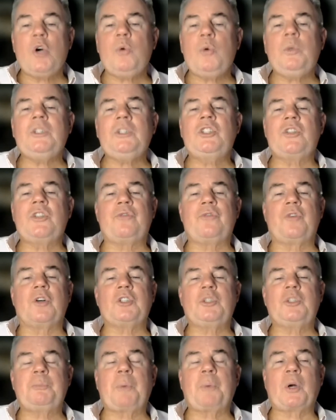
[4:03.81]
Who was the
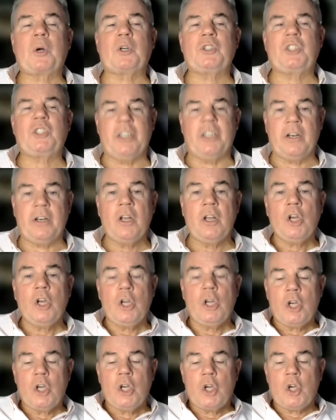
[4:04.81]
first person
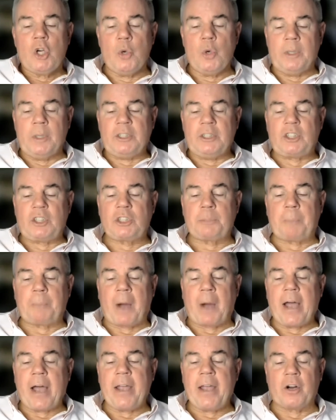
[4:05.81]
who
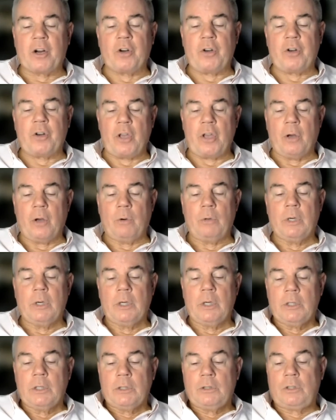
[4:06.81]
inspired you
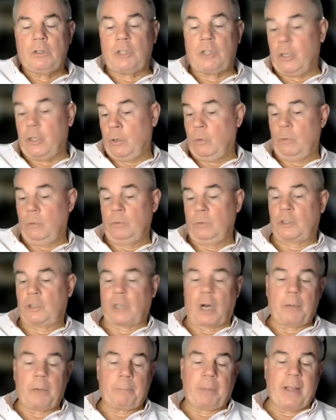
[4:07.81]
to
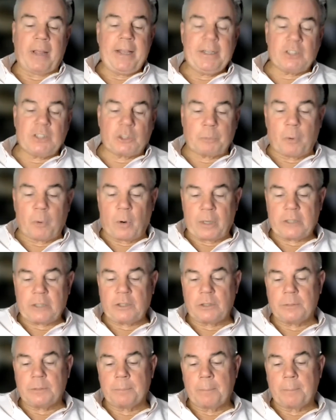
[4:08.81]
start playing sports?